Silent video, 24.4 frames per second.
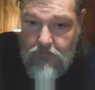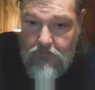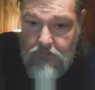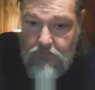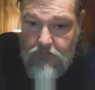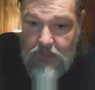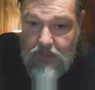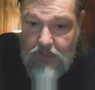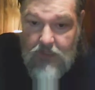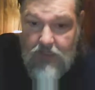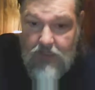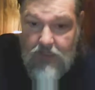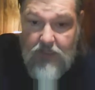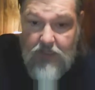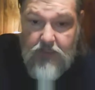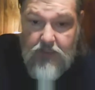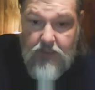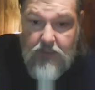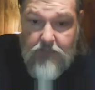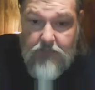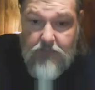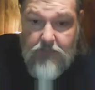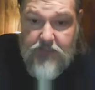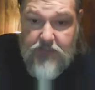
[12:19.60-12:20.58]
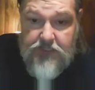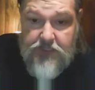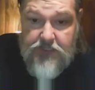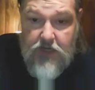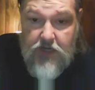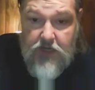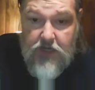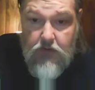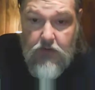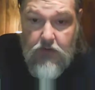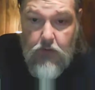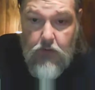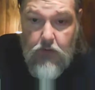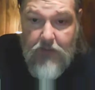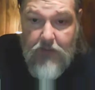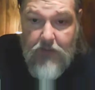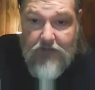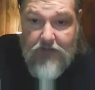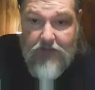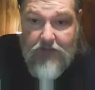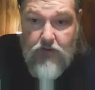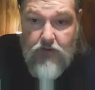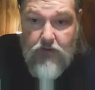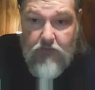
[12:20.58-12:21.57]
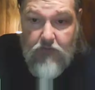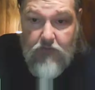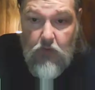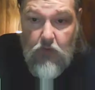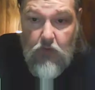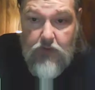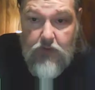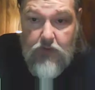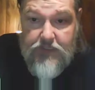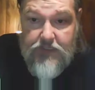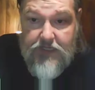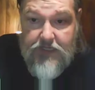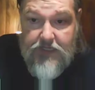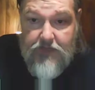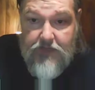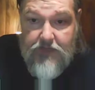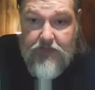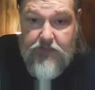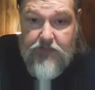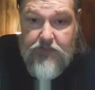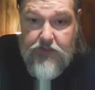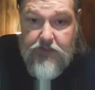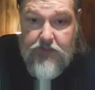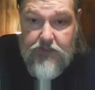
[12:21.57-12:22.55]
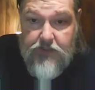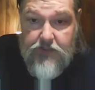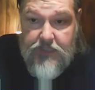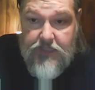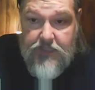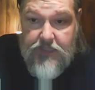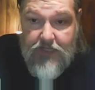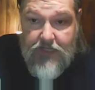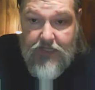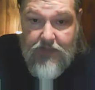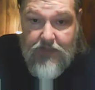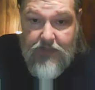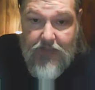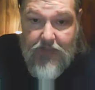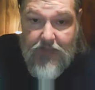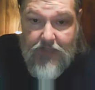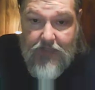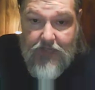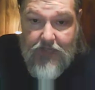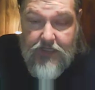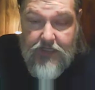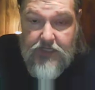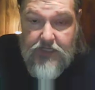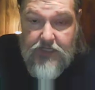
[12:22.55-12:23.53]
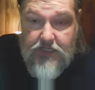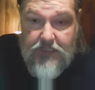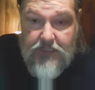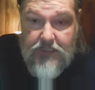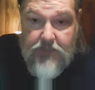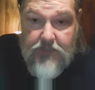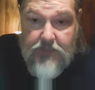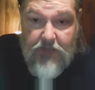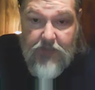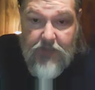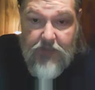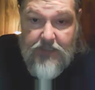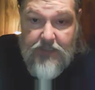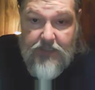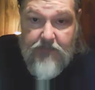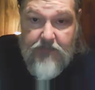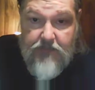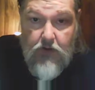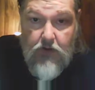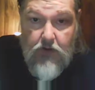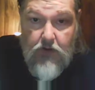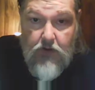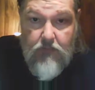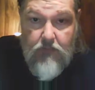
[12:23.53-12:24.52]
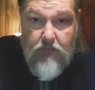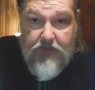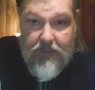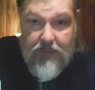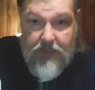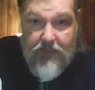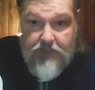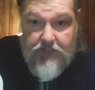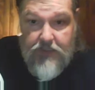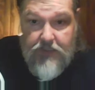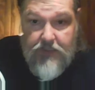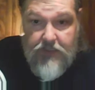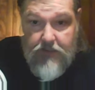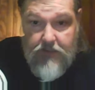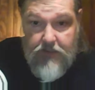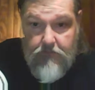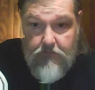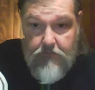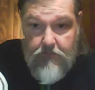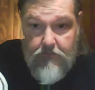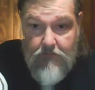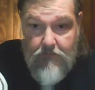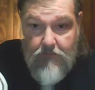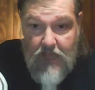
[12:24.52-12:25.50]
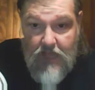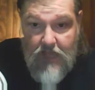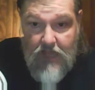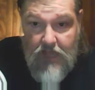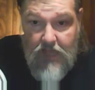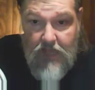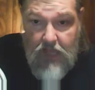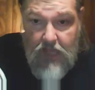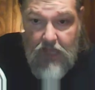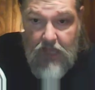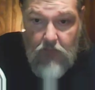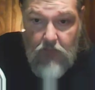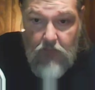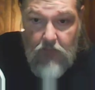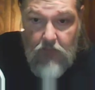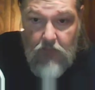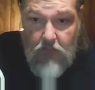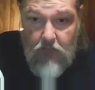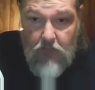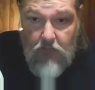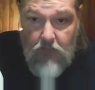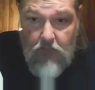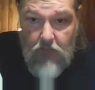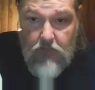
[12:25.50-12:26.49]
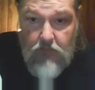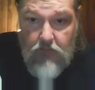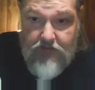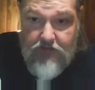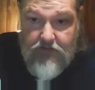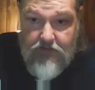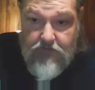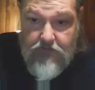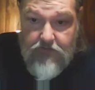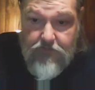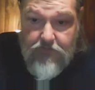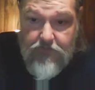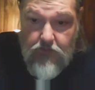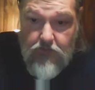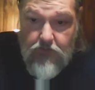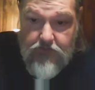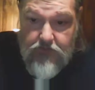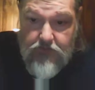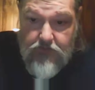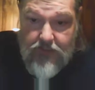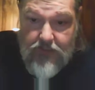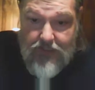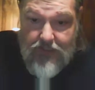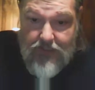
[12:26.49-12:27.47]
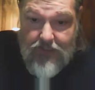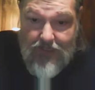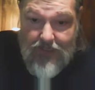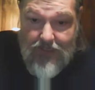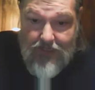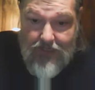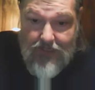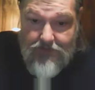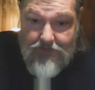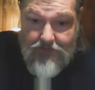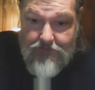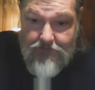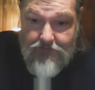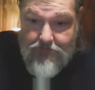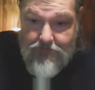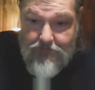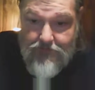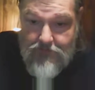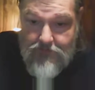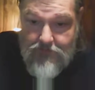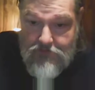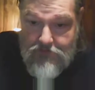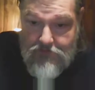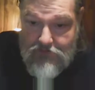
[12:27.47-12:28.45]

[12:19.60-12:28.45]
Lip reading: Here we go. Clemson star quarterback Trevor Lawrence announced Thursday that he tested positive for COVID-19 and will be inactive for the